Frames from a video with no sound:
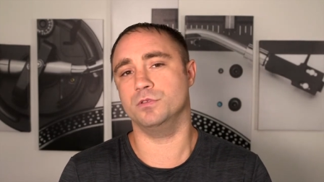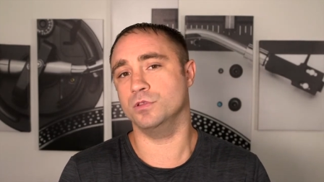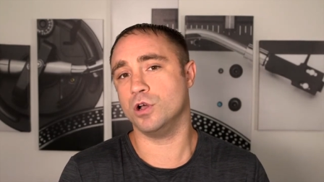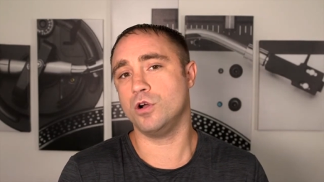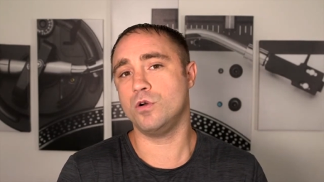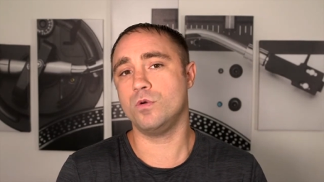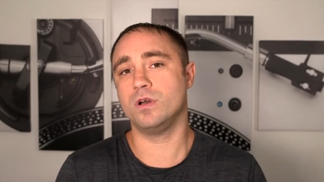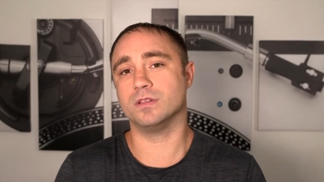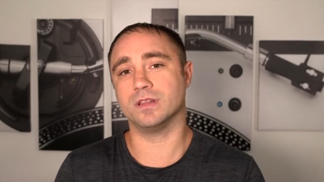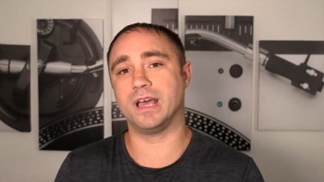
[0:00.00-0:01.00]
know,
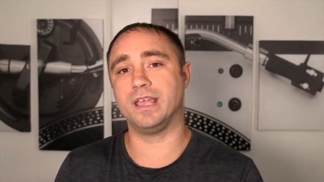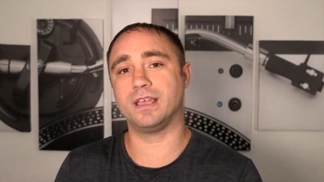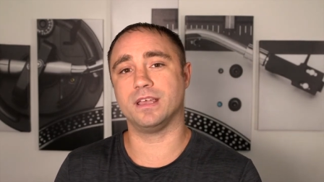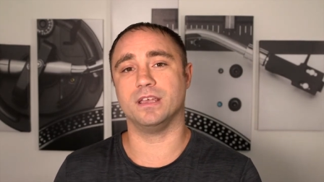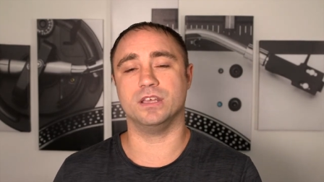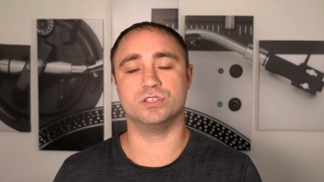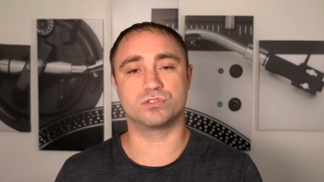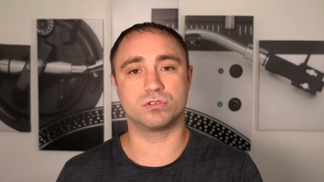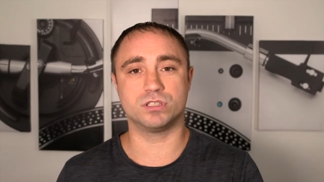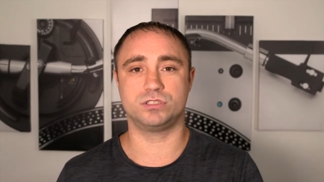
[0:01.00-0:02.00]
like, and
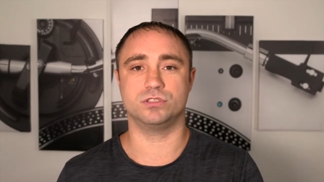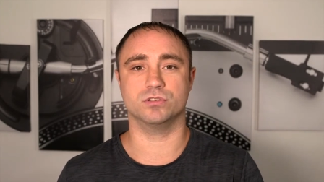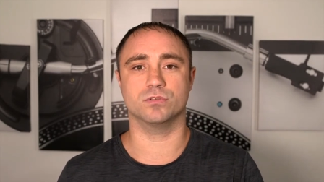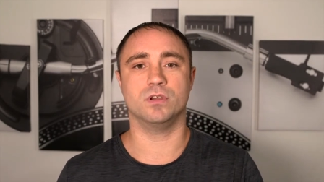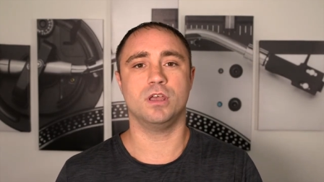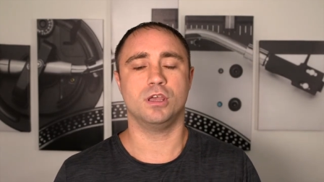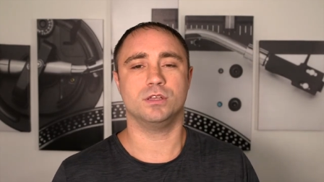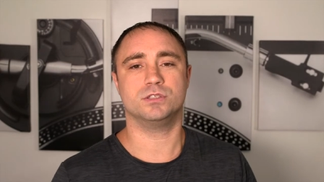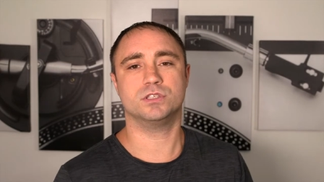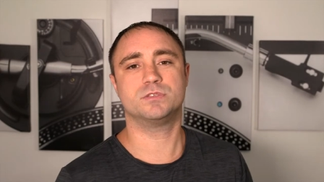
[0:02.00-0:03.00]
trust you
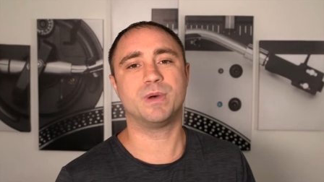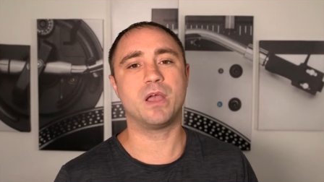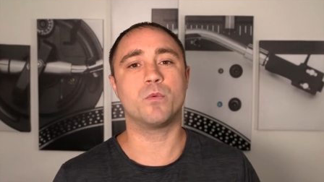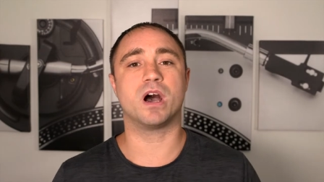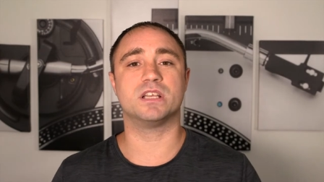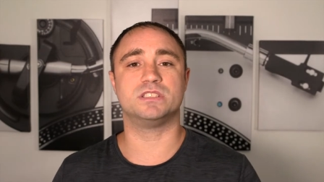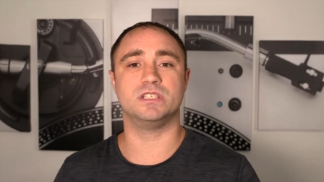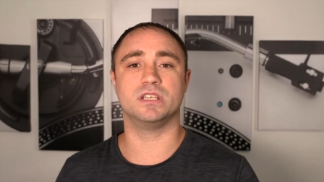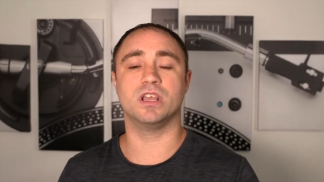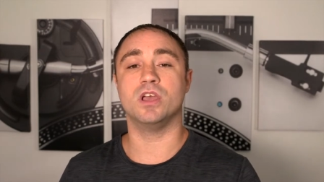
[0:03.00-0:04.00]
just by
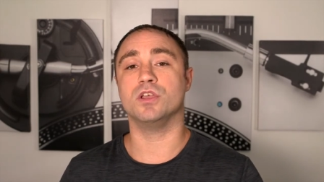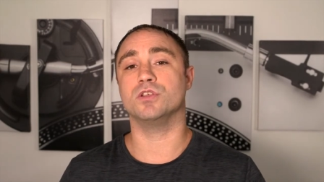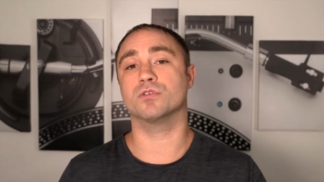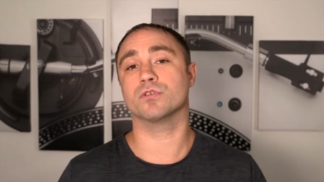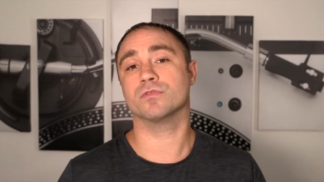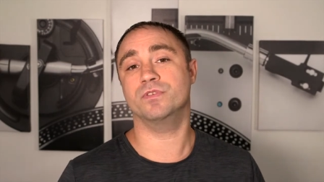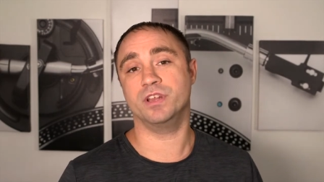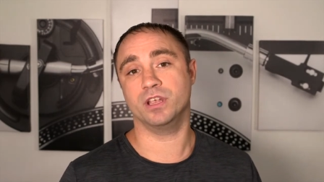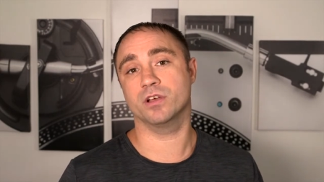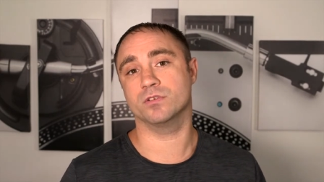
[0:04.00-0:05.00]
watching your
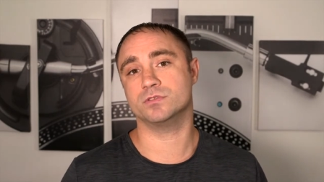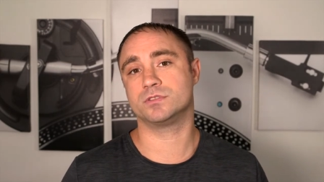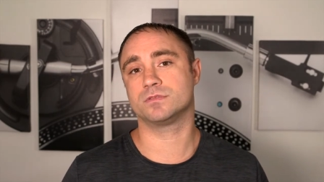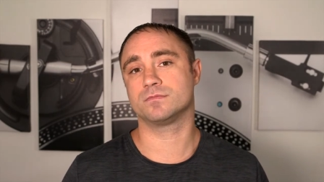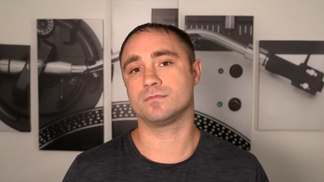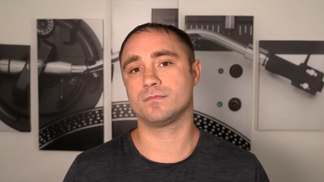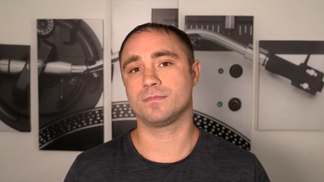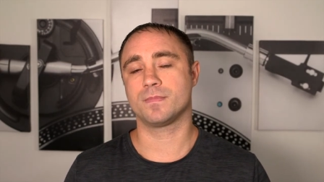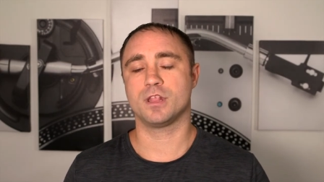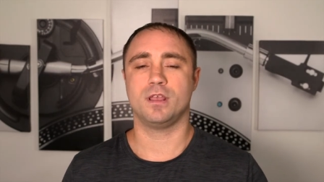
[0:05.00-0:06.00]
videos.
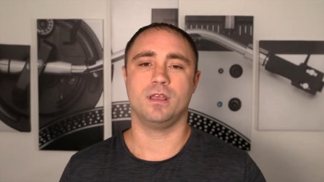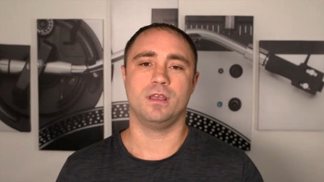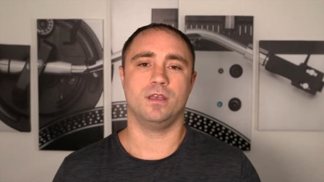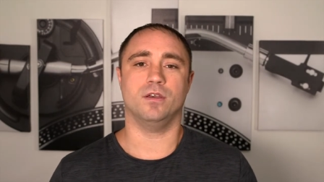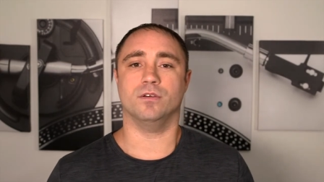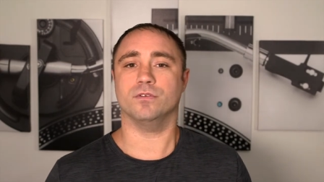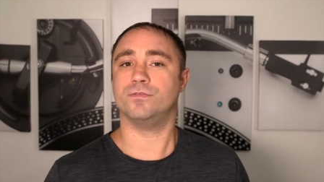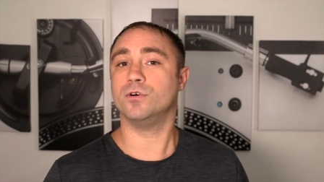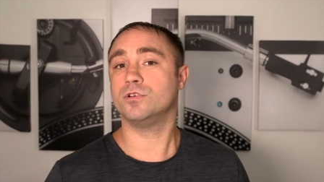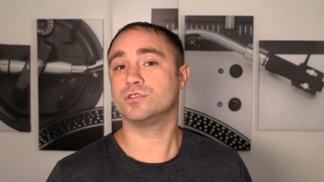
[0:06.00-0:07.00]

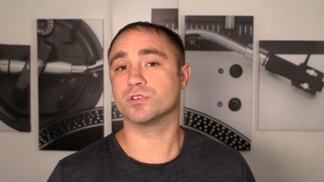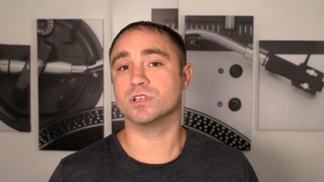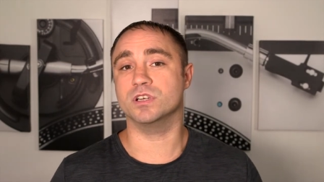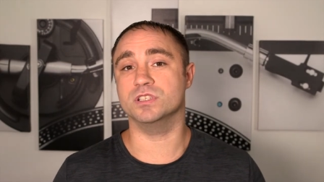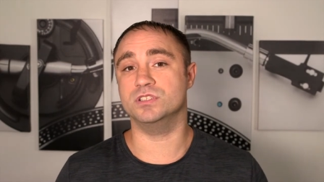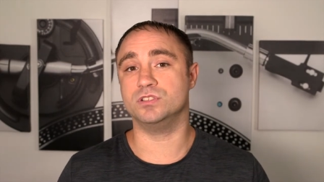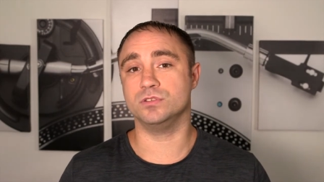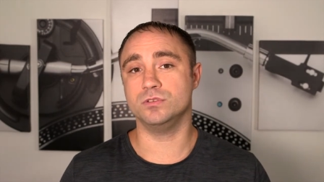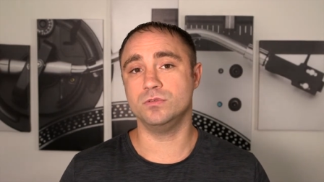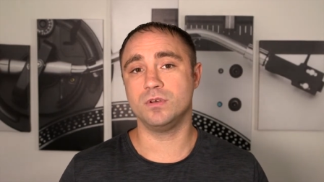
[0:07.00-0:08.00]
Photos are good
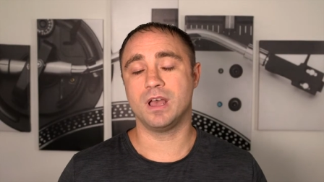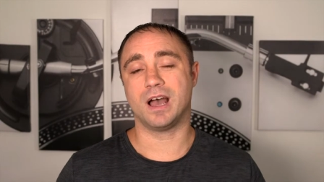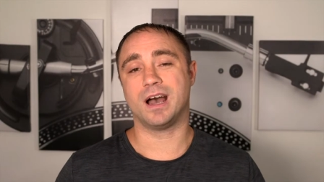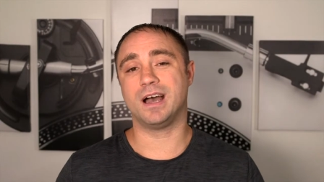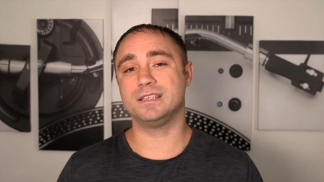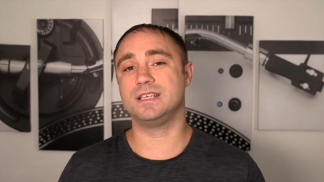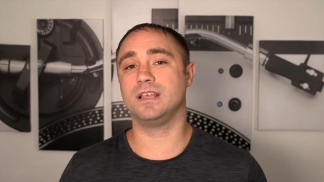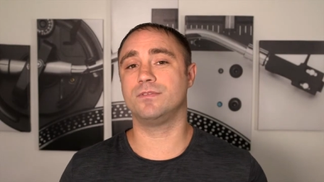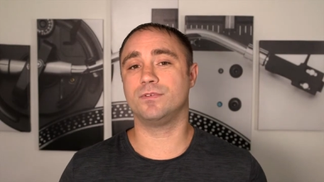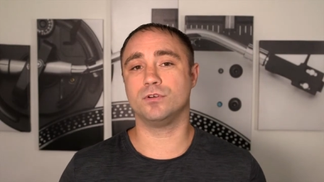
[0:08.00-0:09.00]
too. I
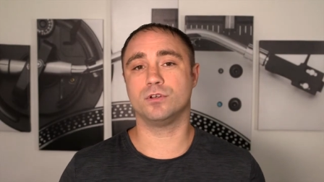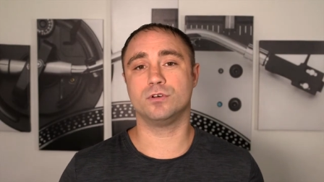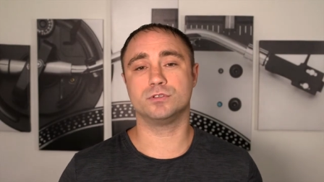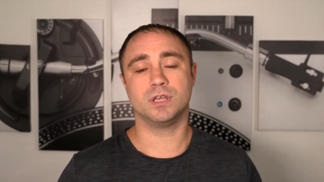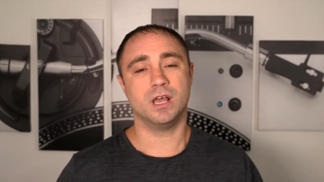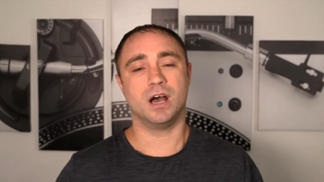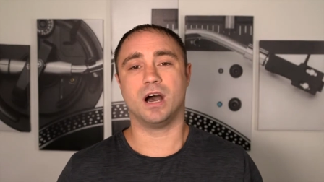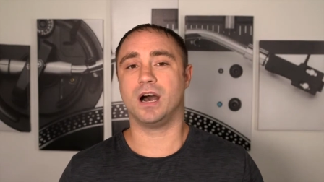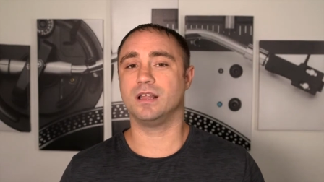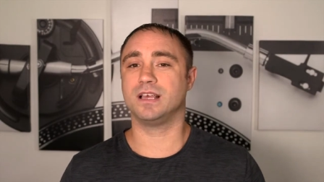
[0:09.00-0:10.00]
take photos.
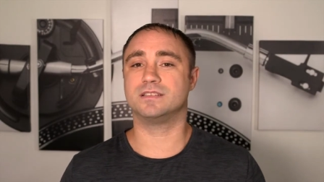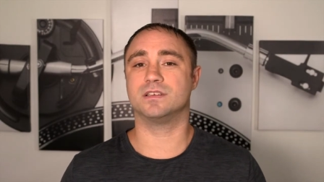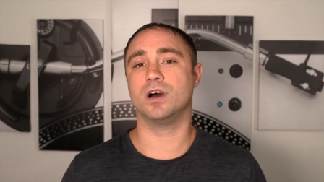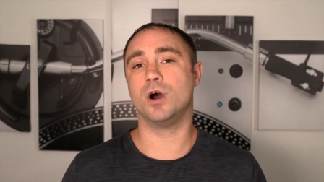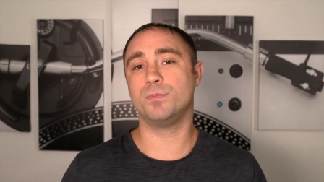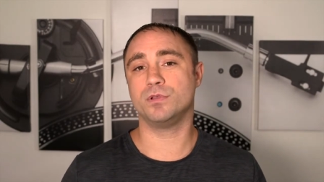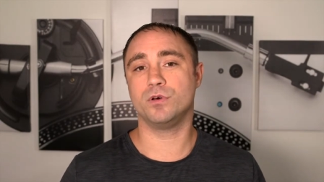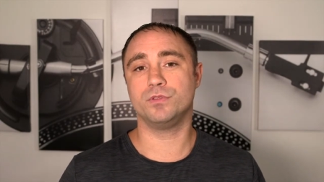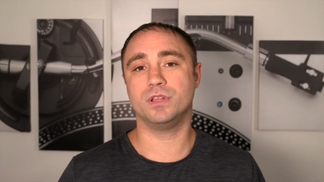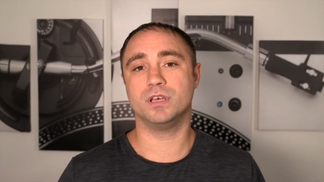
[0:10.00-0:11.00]
I like to
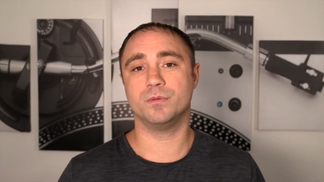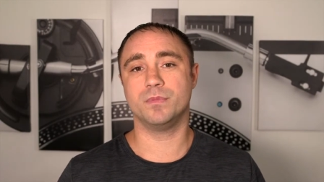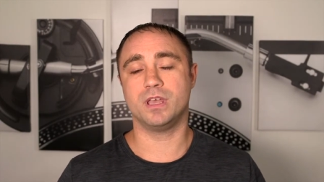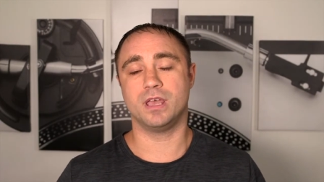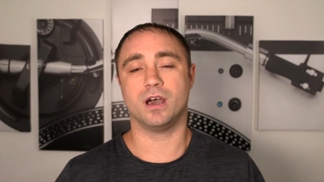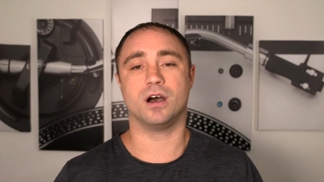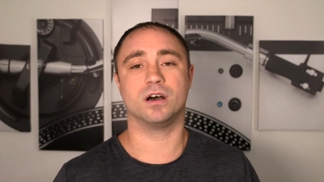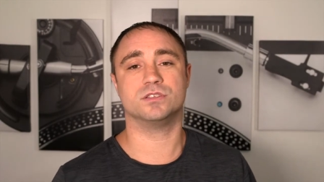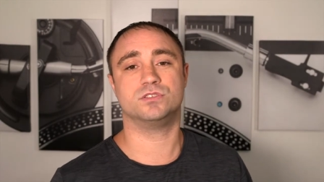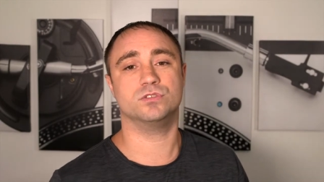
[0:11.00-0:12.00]
upload them
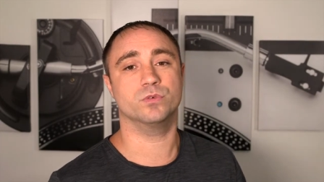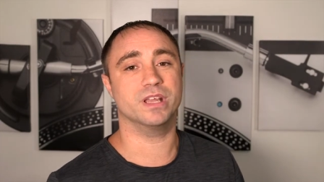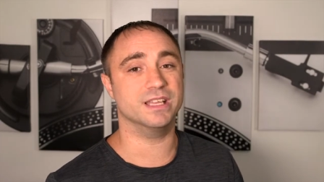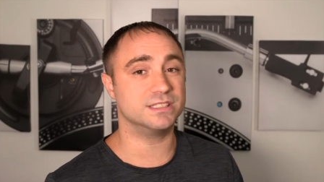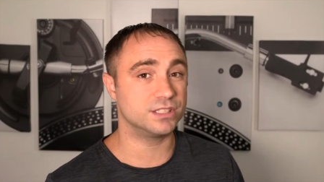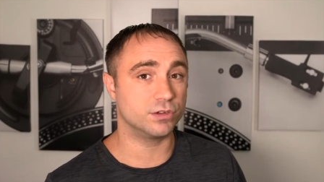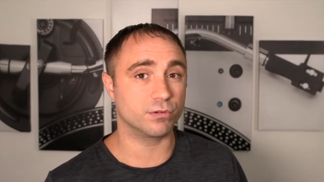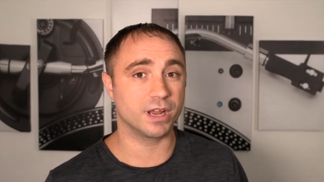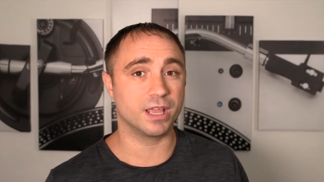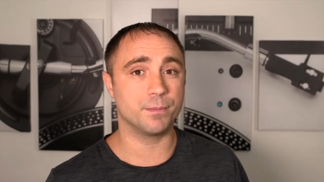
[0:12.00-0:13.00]
onto
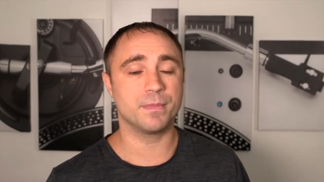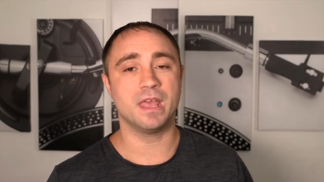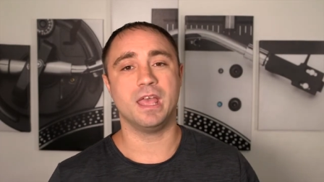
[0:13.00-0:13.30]
Instagram